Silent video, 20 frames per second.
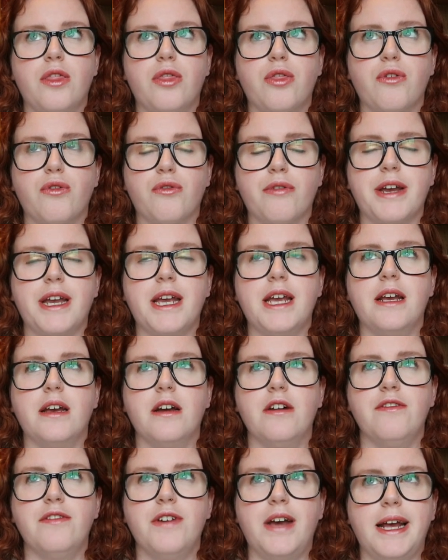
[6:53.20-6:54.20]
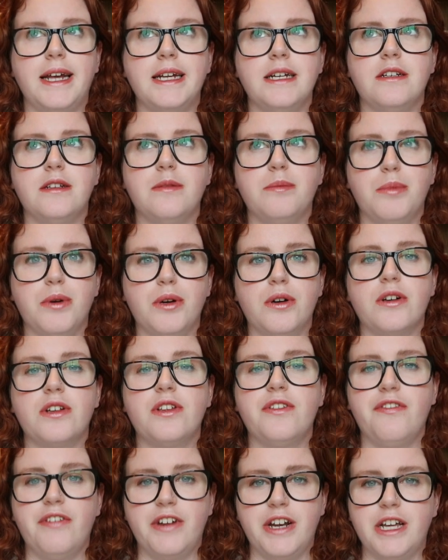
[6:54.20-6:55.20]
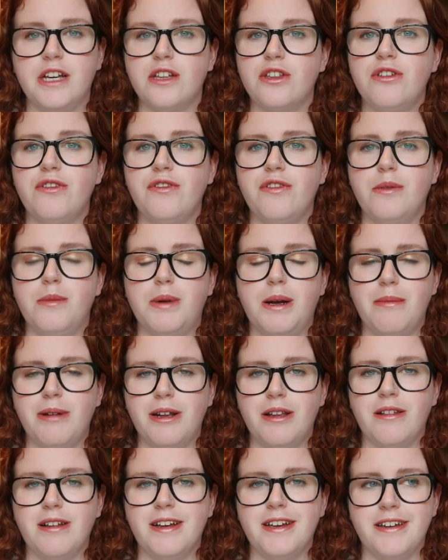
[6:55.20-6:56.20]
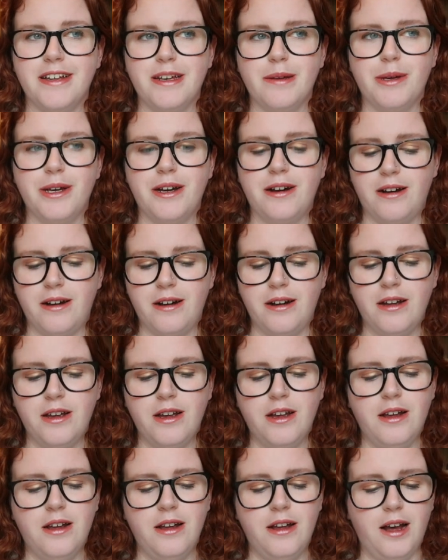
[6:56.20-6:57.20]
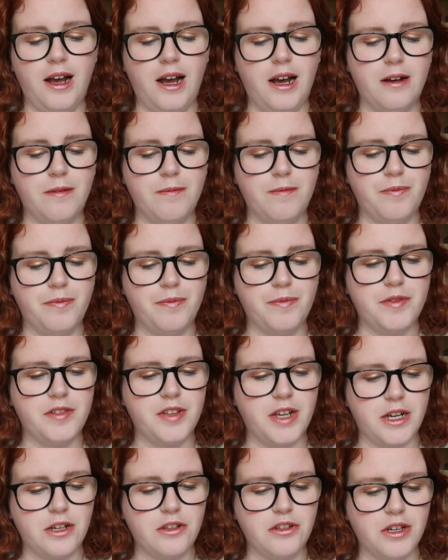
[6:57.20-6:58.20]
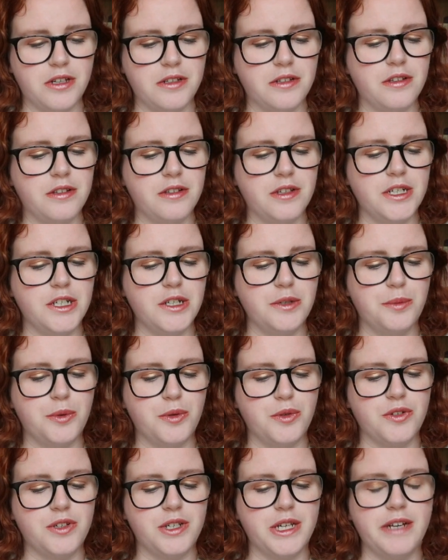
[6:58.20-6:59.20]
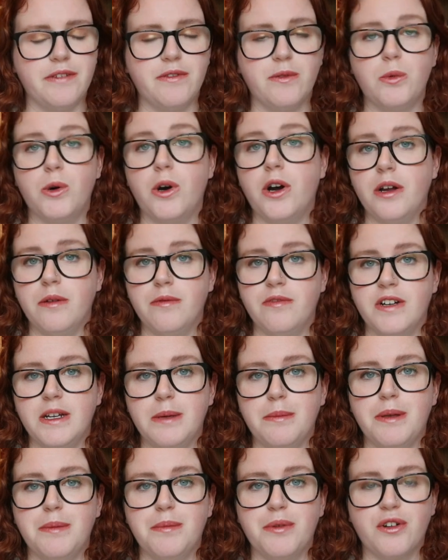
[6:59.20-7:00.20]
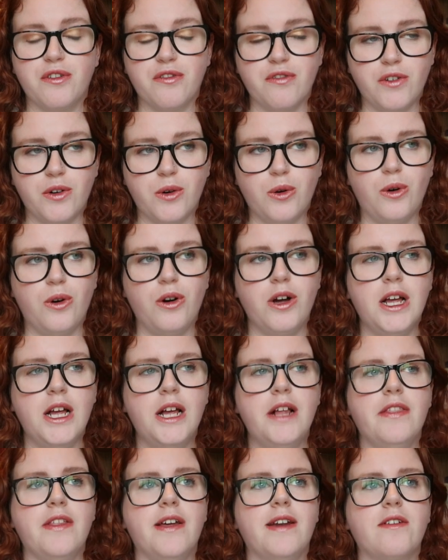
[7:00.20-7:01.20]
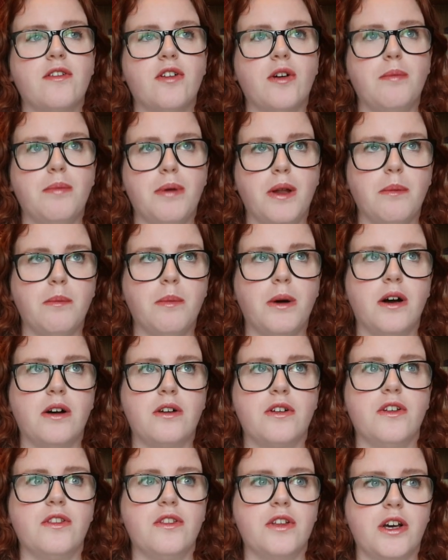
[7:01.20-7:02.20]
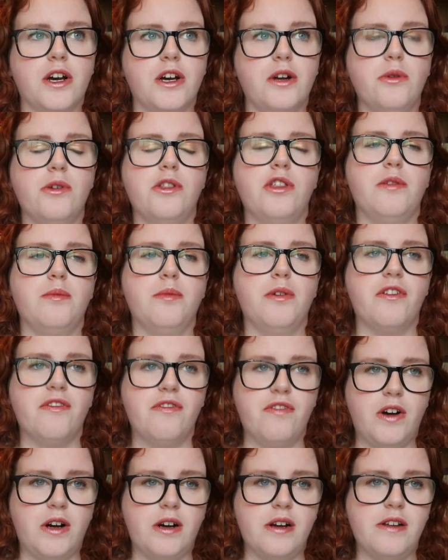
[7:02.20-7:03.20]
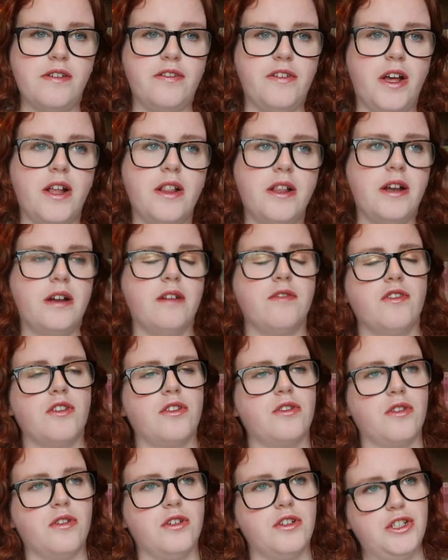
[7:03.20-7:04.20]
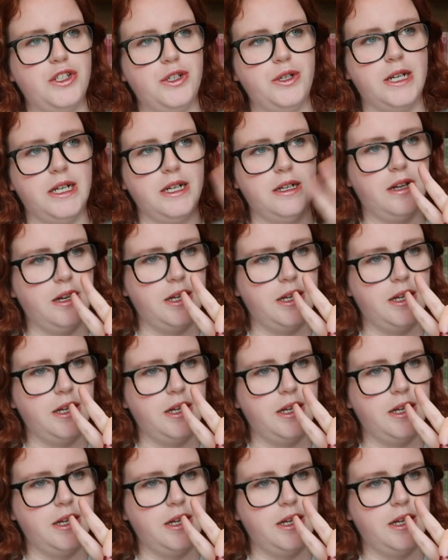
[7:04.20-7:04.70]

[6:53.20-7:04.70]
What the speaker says: 3 of 8 books finished for my monthly TBR, Second Chances in Newport Stephen will hopefully be book 4, then I've got Bloodmarked on the go, which is book 5, and then I've just got 2 Kindle